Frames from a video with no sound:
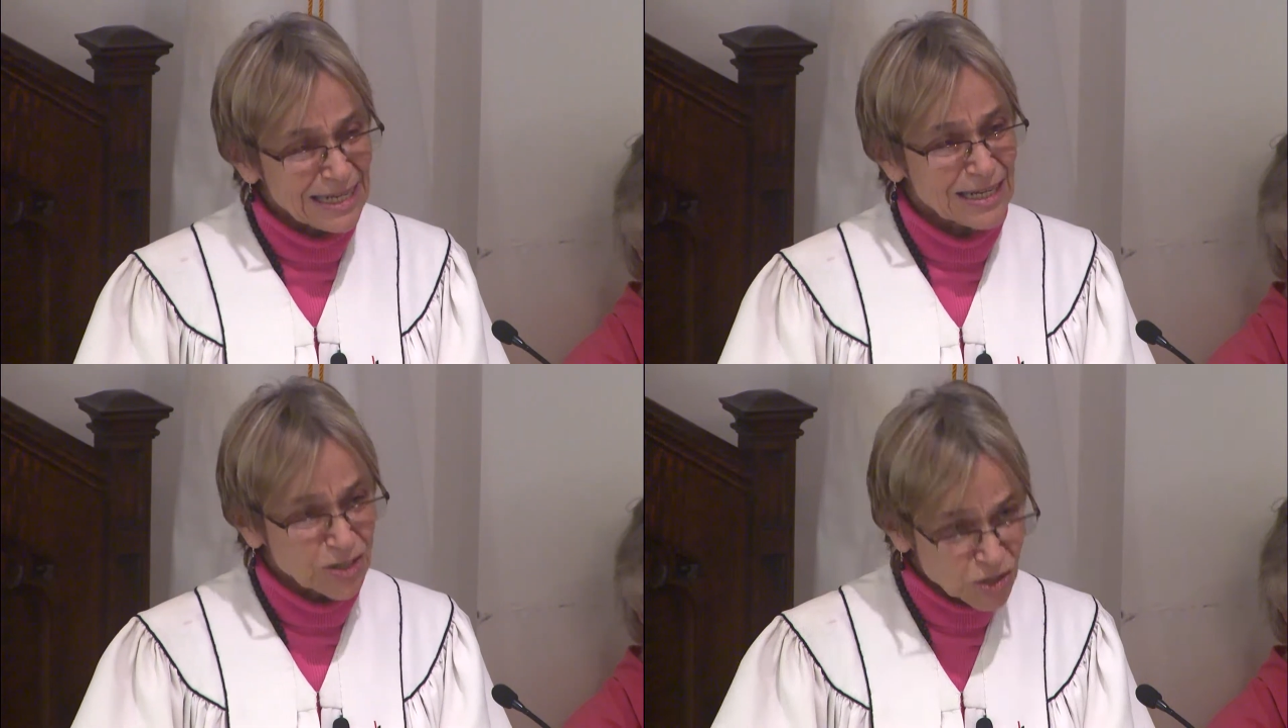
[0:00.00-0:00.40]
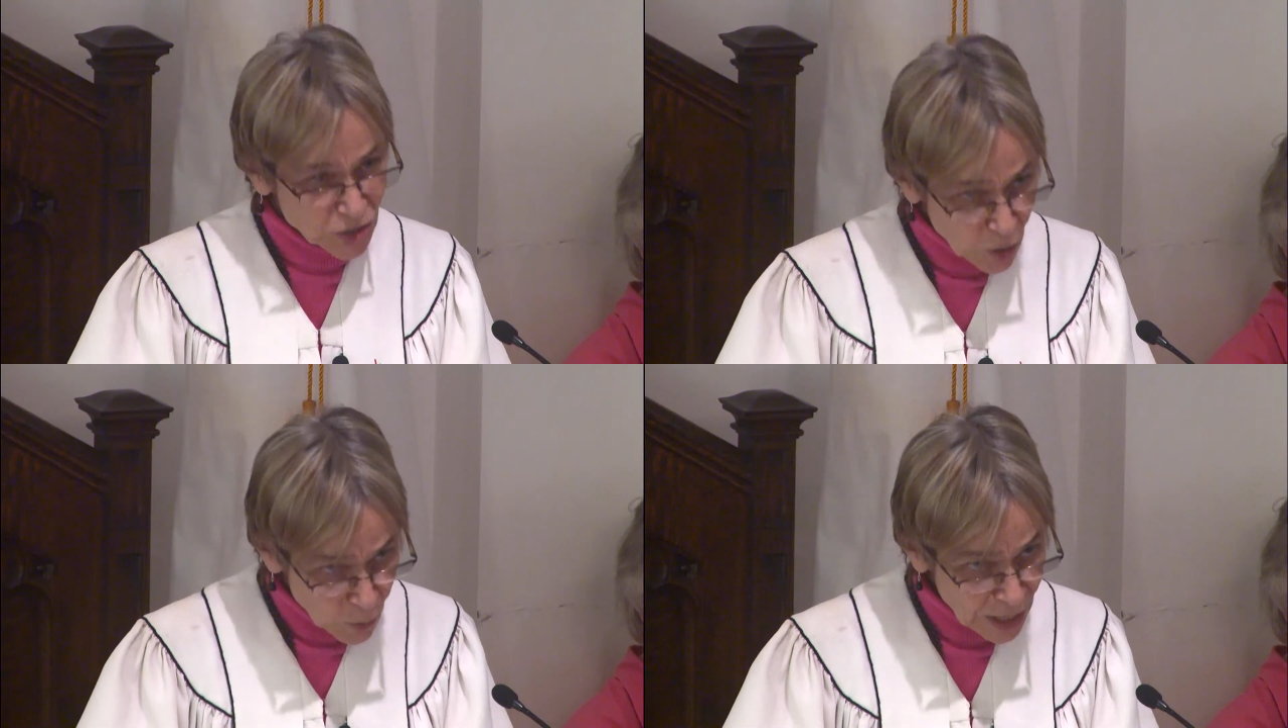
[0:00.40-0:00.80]
is
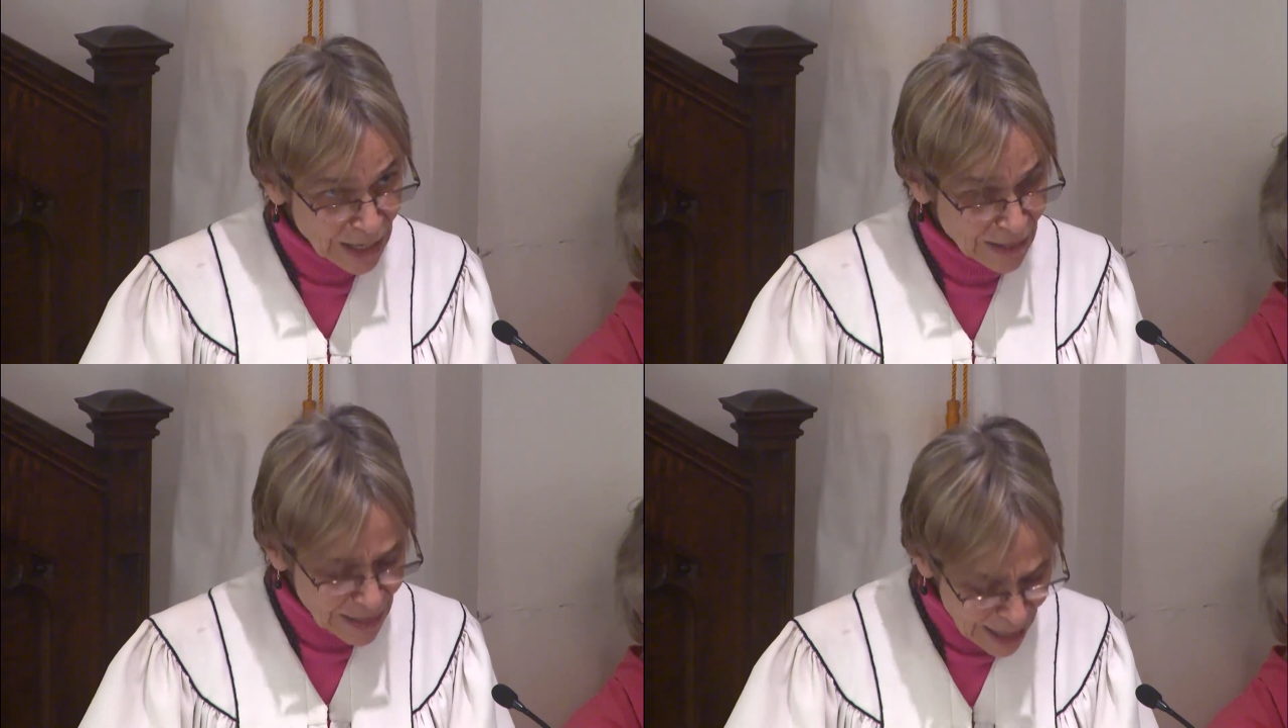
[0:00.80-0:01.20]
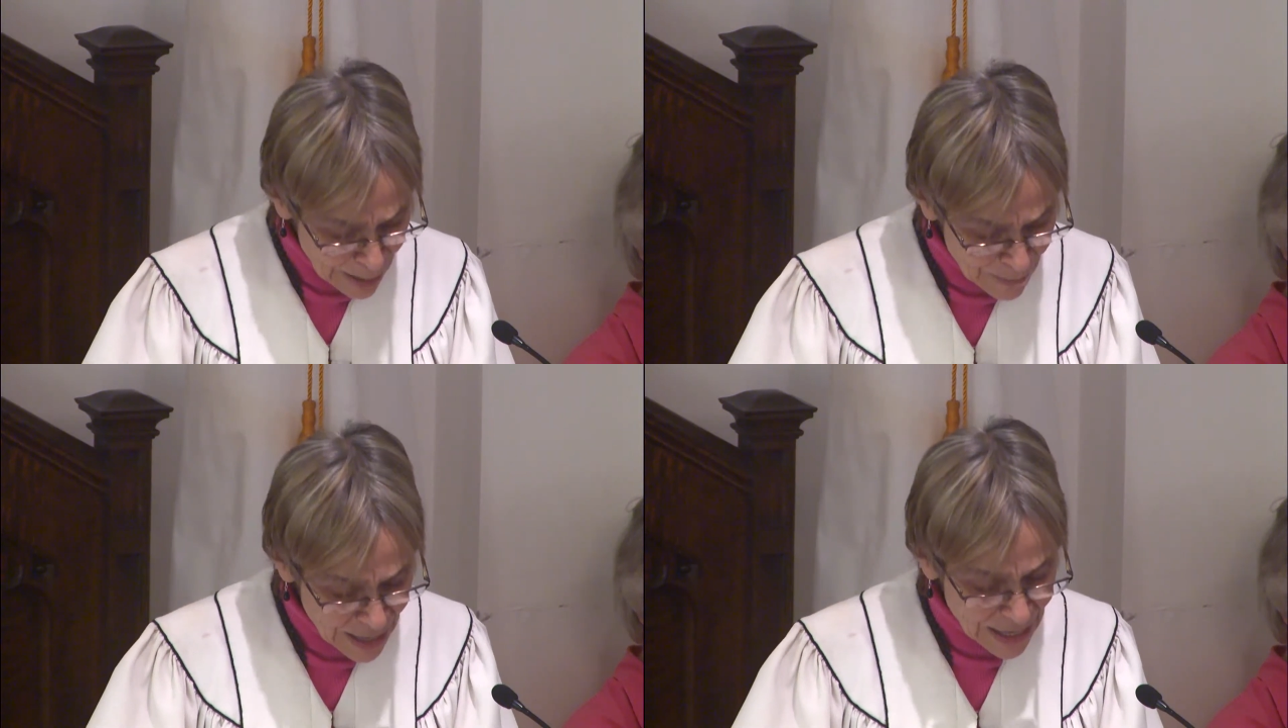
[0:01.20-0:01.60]
showing
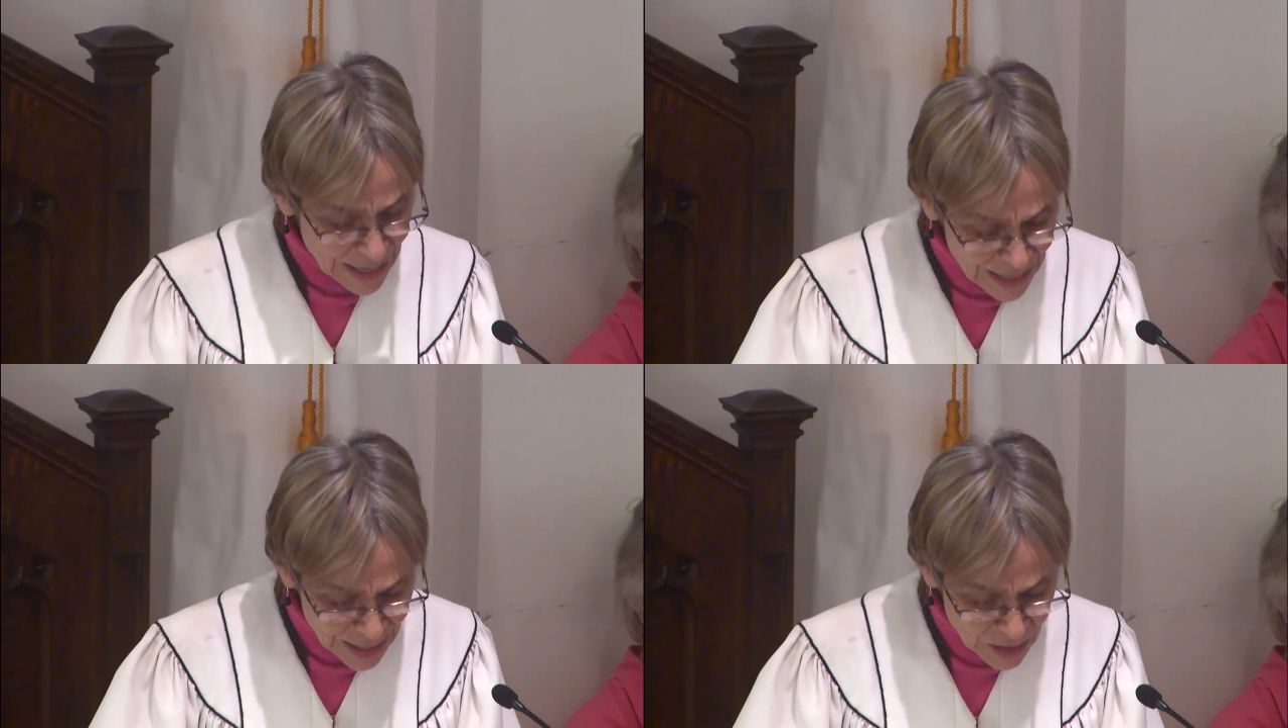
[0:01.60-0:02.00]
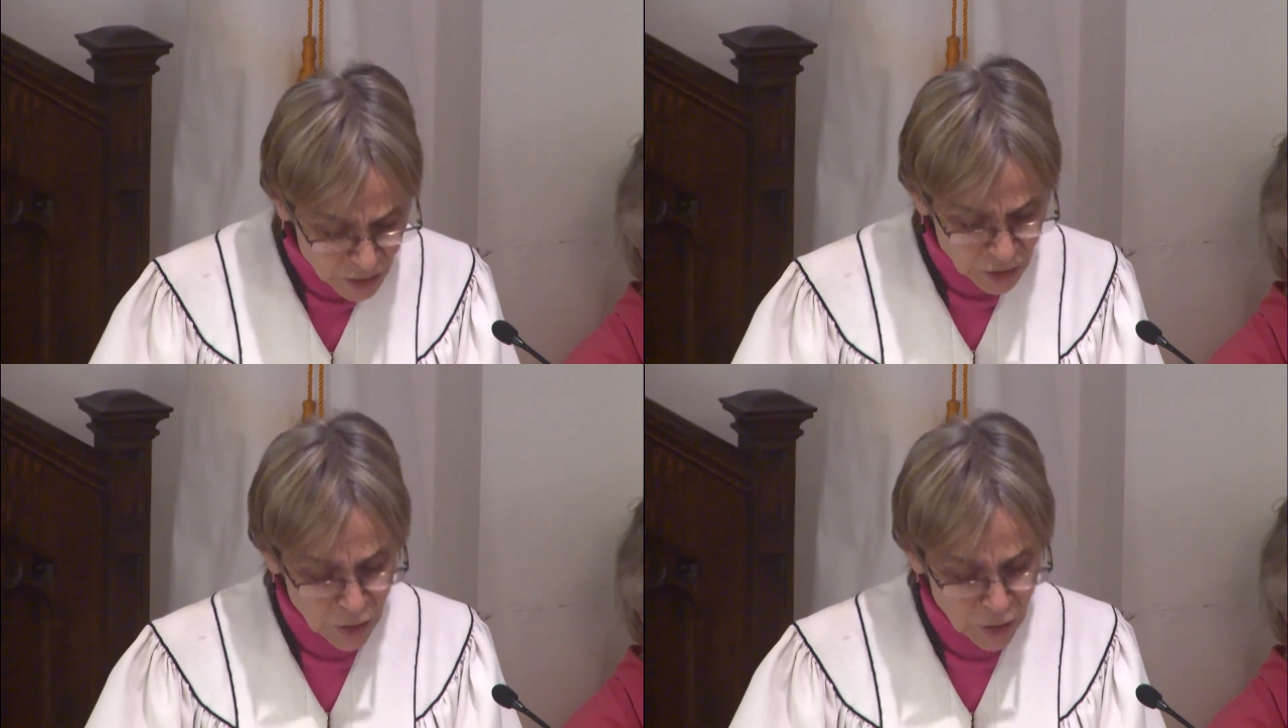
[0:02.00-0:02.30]
them his